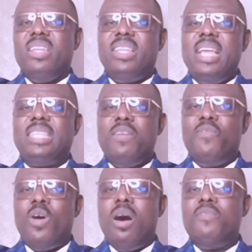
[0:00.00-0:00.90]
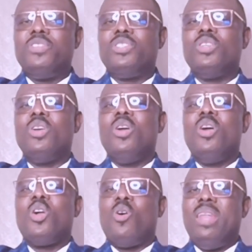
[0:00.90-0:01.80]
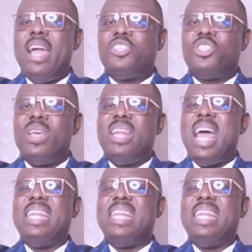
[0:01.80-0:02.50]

This involves collection